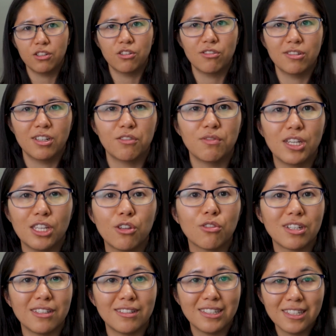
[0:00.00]
to yourself that you're
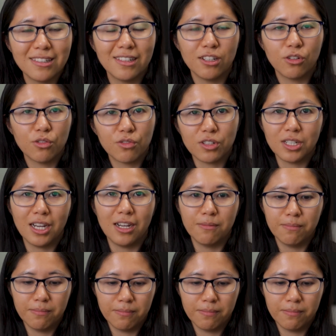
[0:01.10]
consistent over time.